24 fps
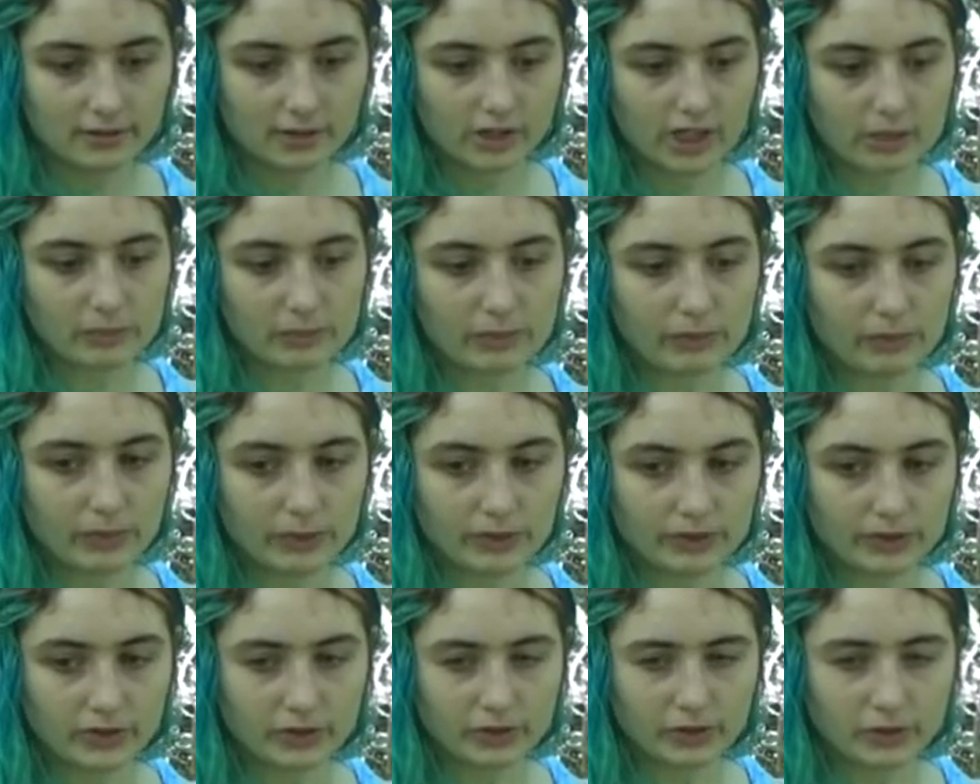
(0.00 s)

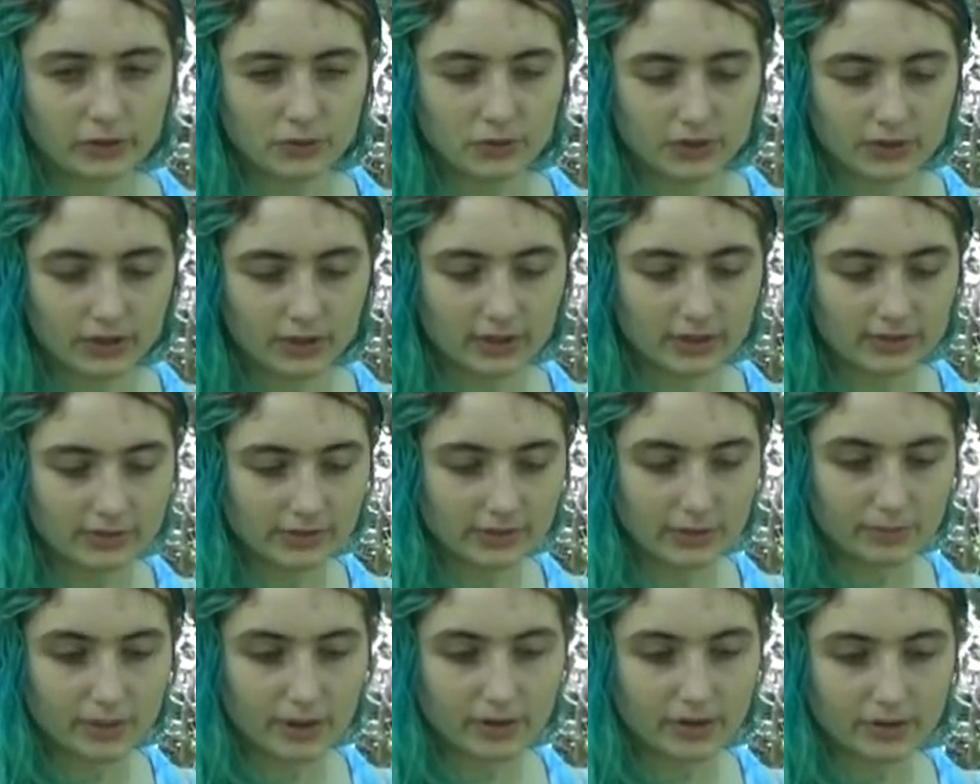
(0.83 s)
herbivores aren't usually
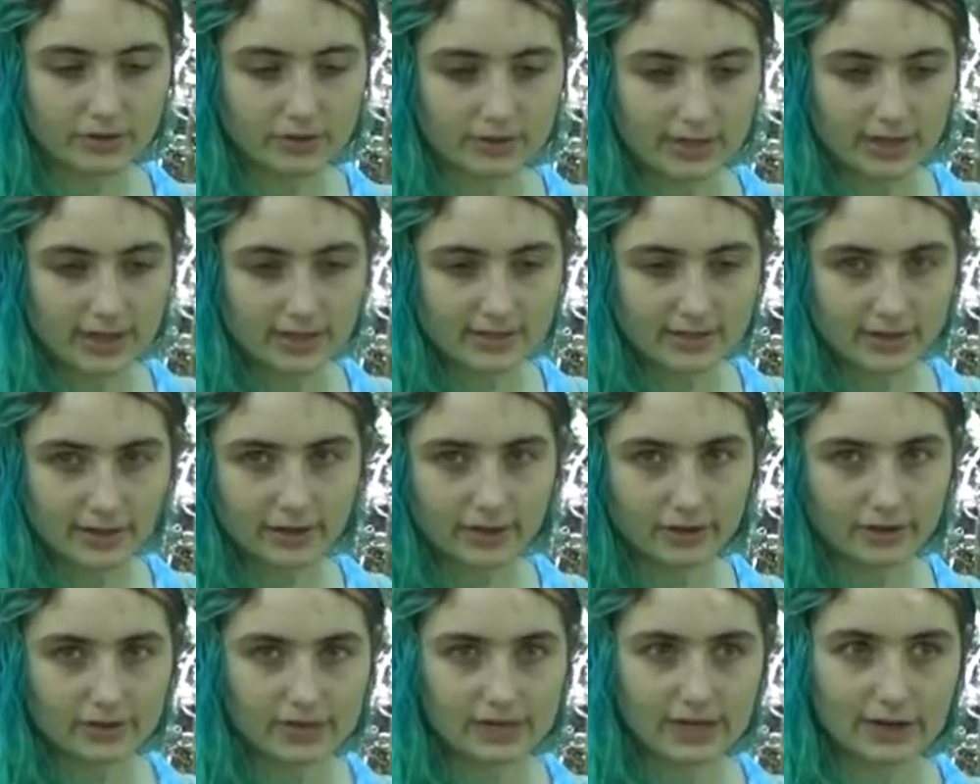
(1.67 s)
considered predators in
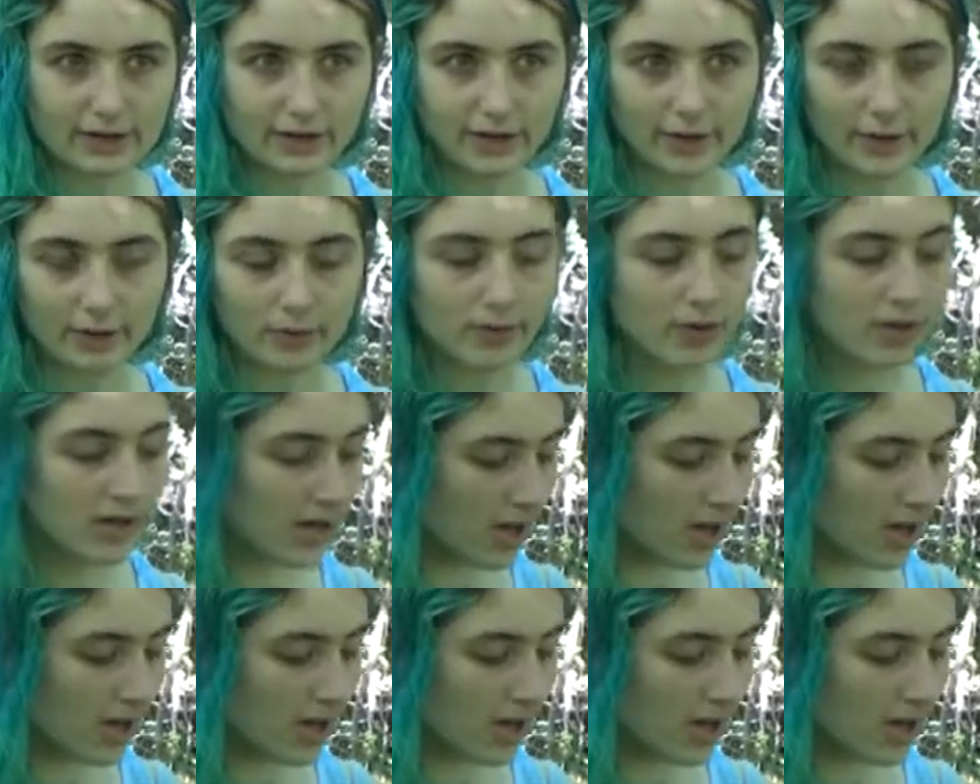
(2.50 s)
that scenario,